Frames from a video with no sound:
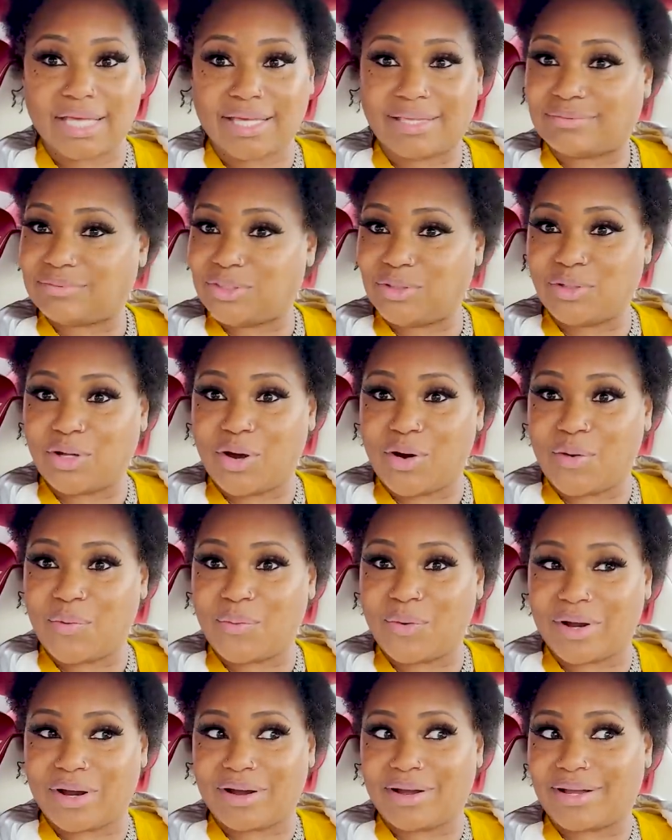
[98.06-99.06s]
you know,
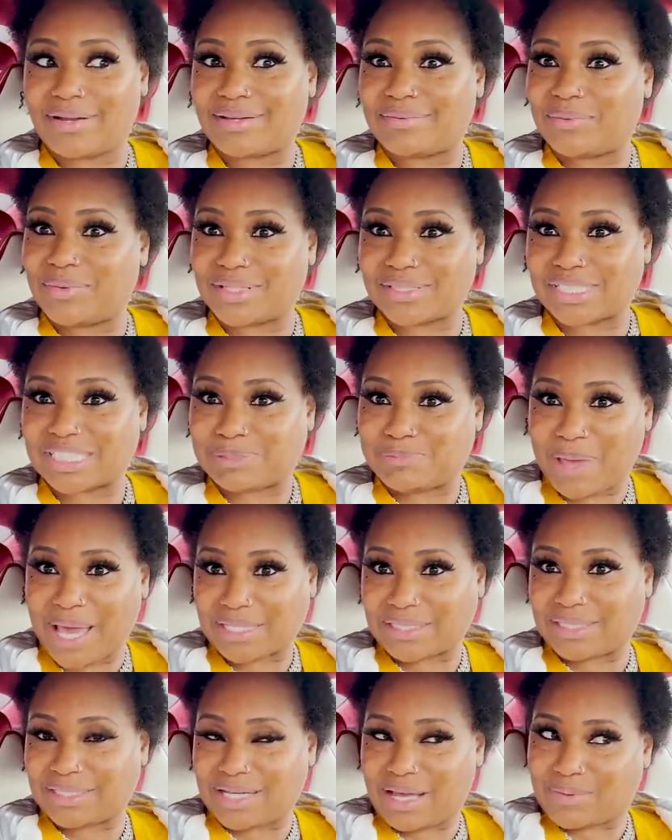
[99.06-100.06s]
was
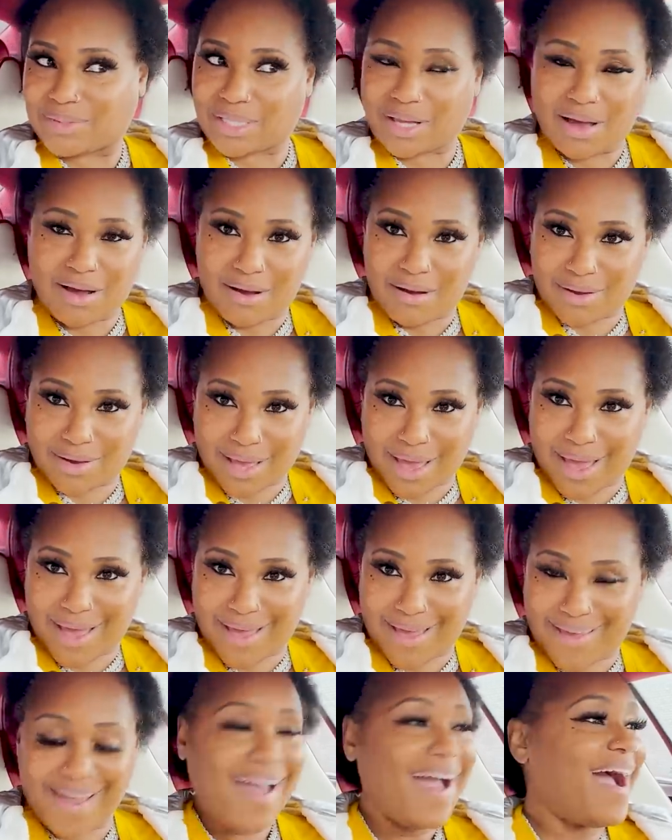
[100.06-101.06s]
expecting. I was like, oh,
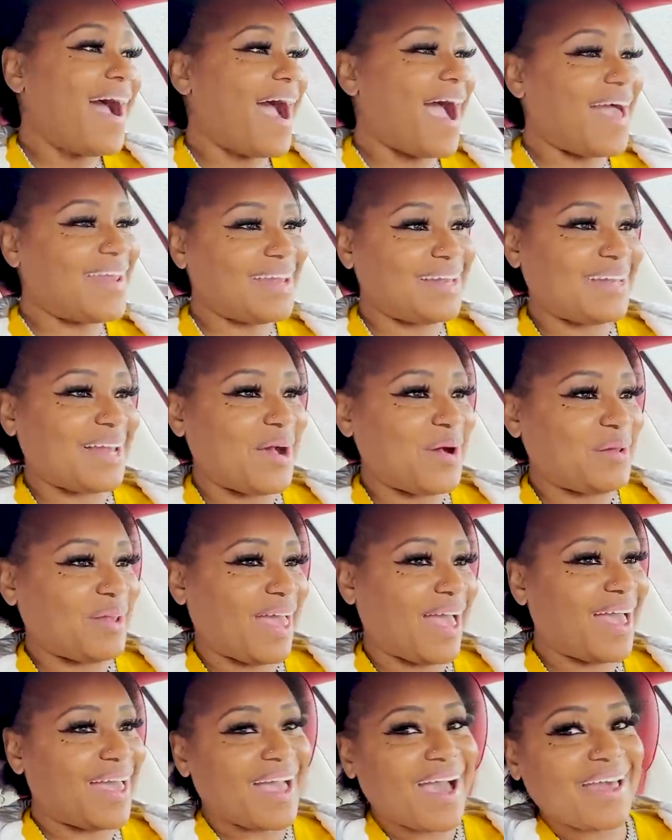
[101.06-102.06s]
okay, I didn't
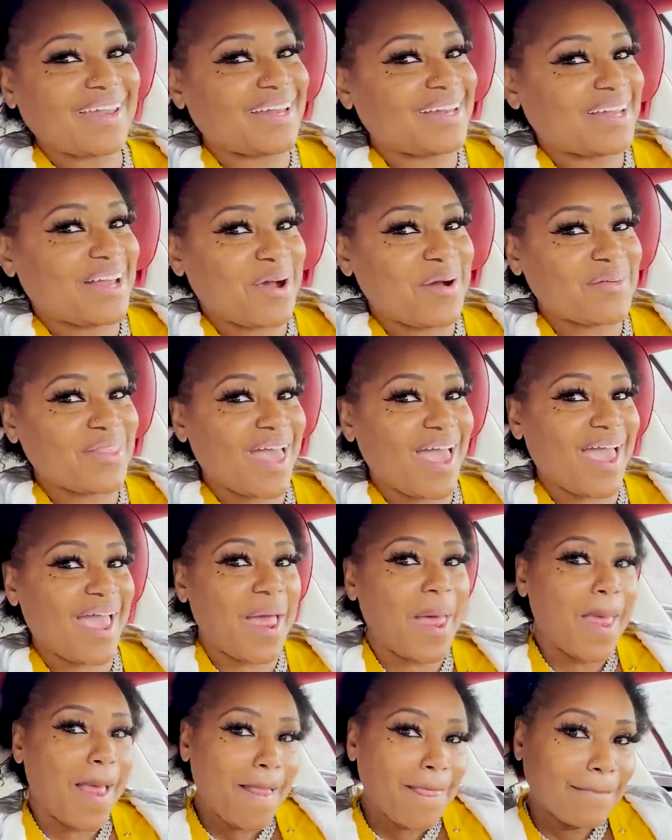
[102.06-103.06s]
know
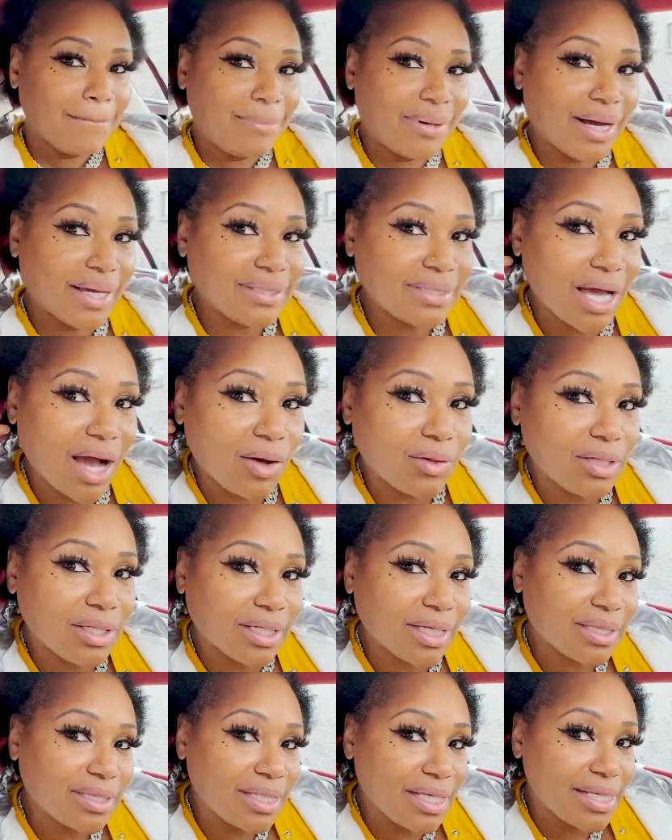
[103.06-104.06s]
that. But y'all,
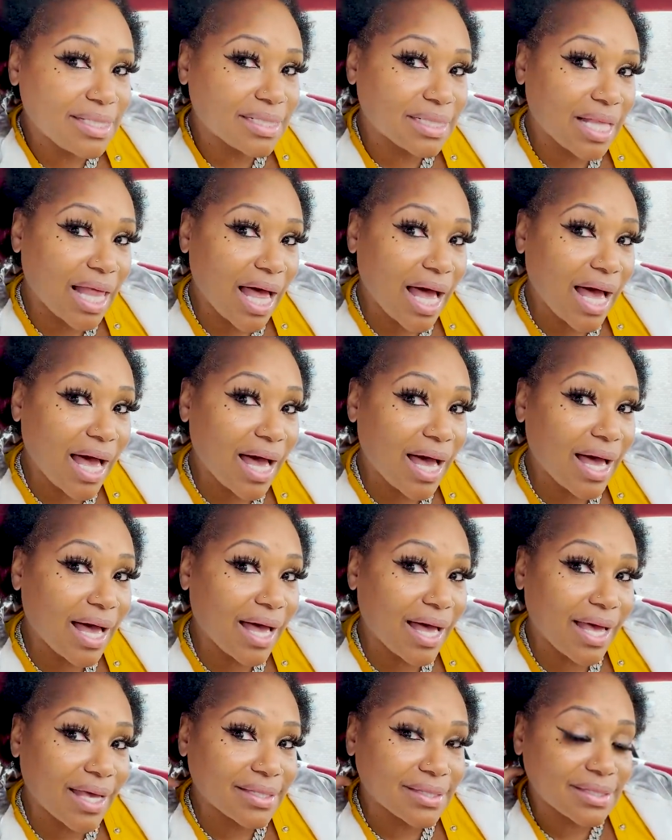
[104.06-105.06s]
look at these
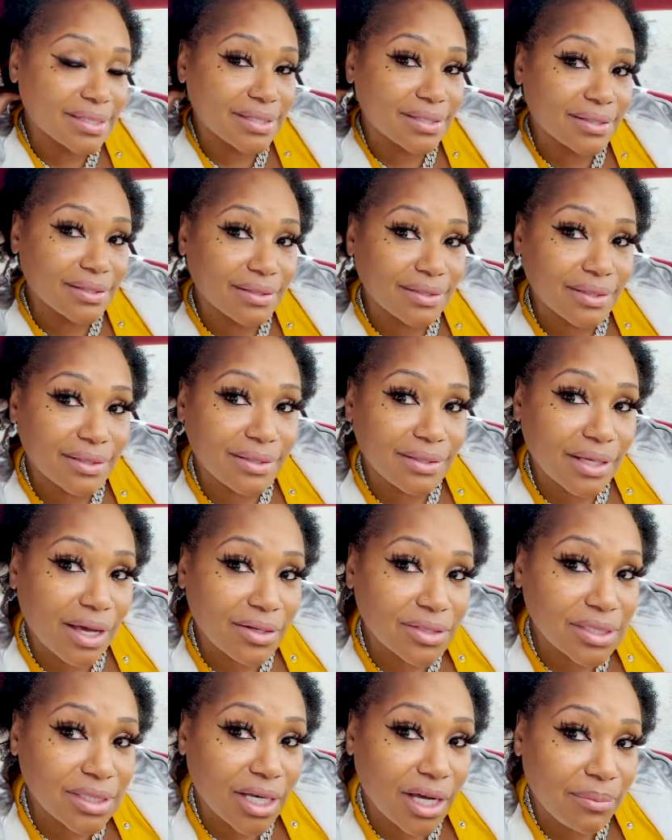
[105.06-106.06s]
locks.
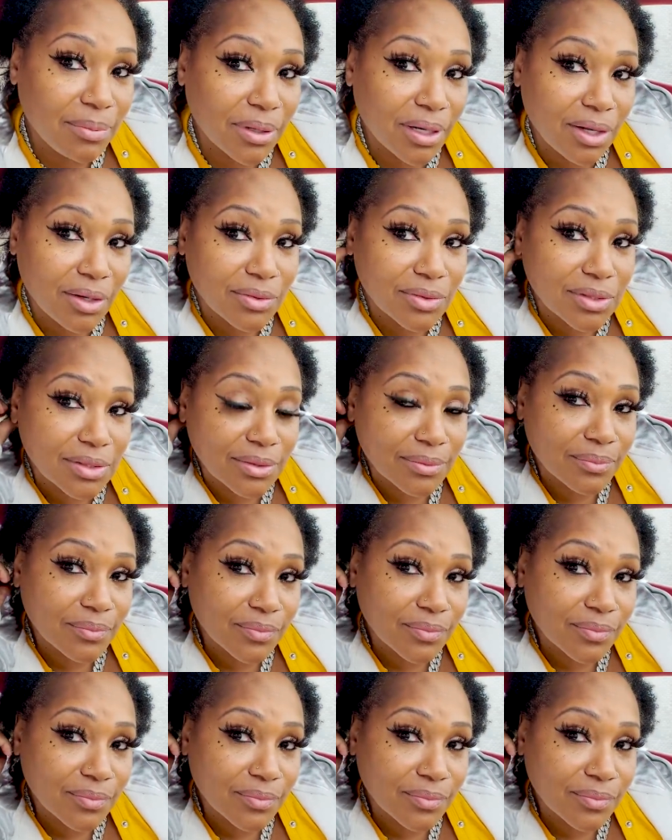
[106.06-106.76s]
Y'all see up close?